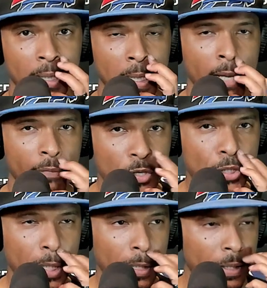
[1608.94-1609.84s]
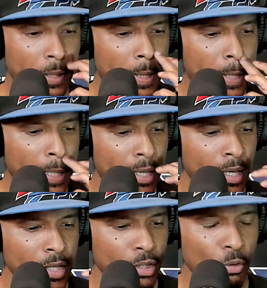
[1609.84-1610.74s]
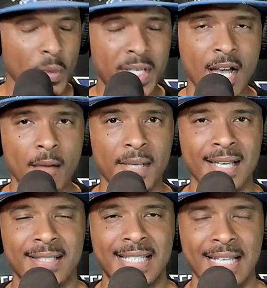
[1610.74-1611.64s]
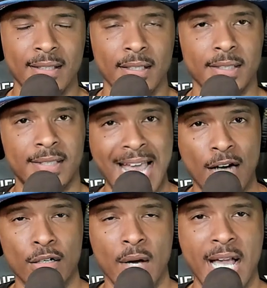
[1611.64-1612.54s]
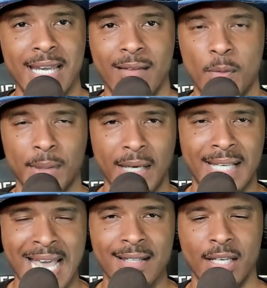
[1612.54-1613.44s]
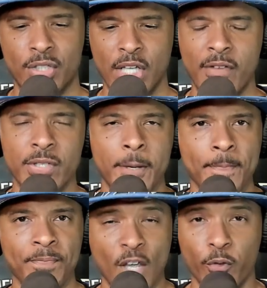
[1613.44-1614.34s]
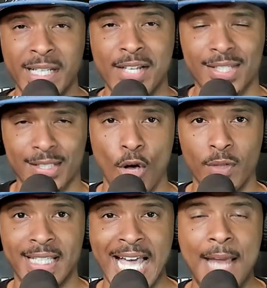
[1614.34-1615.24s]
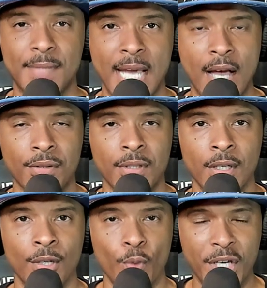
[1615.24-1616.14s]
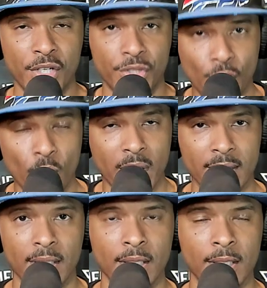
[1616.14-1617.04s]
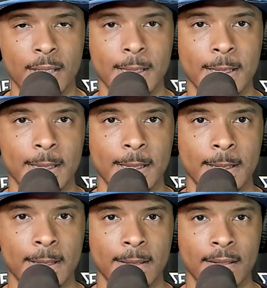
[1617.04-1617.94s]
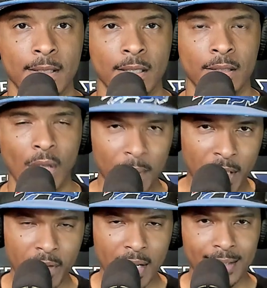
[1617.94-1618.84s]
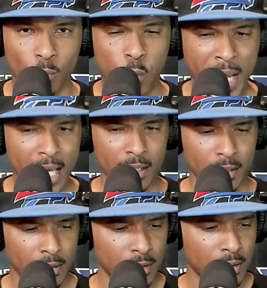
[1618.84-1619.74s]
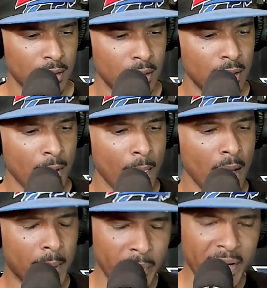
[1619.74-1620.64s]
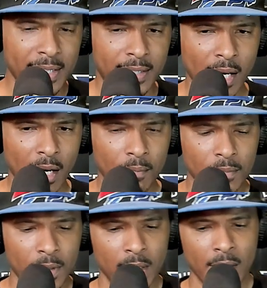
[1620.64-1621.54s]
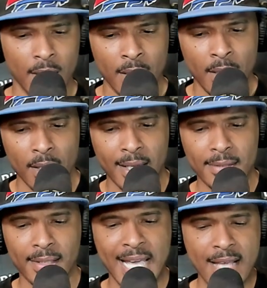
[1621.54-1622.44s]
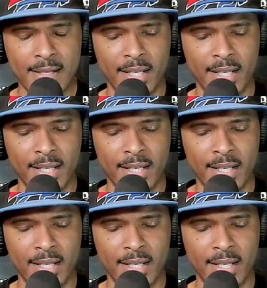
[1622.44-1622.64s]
this year. So when we come against to Arrowhead and we play the Kansas City Chiefs, if we need to slow the game down, we can do it. So I'm giving us a win. I'm giving us a dub against the Kansas City